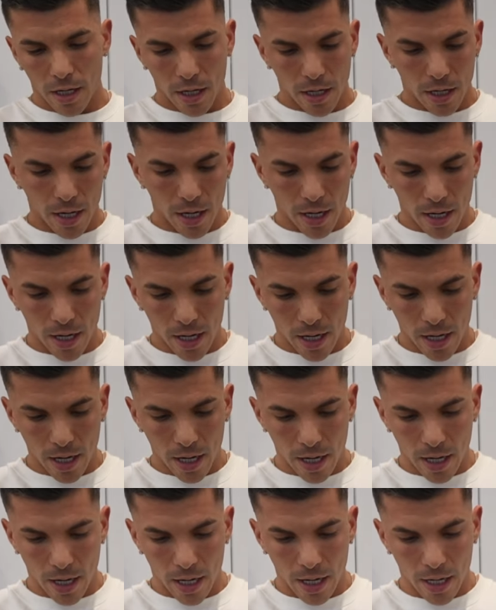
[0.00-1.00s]

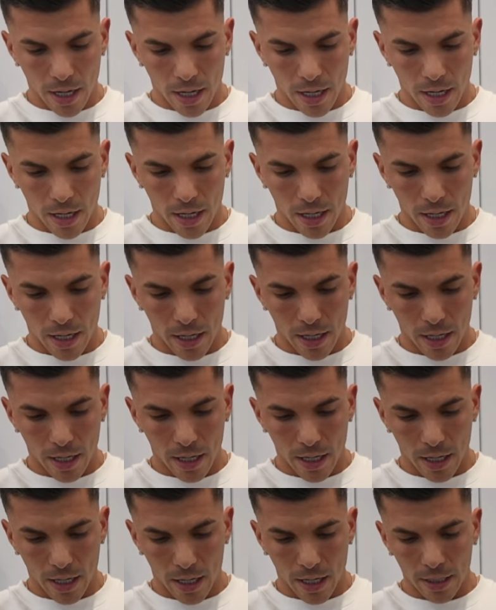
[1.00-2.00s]

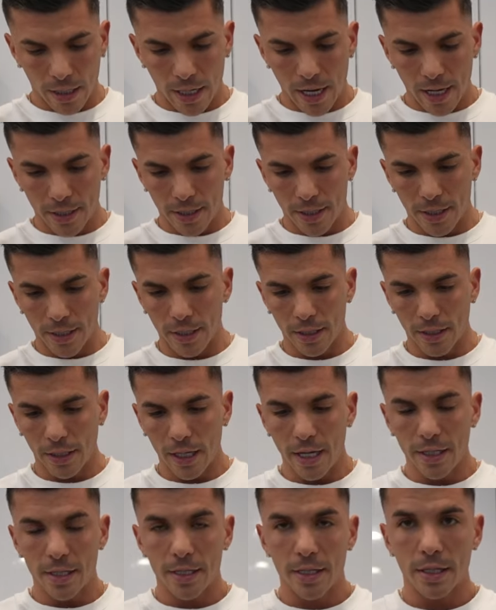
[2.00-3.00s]
Uh, yes,
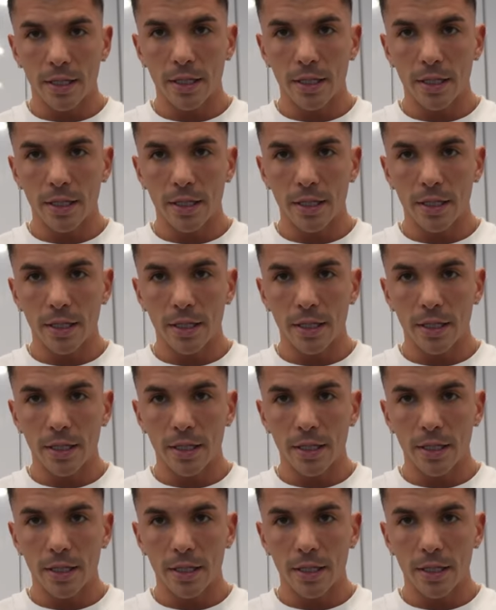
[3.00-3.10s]
yes.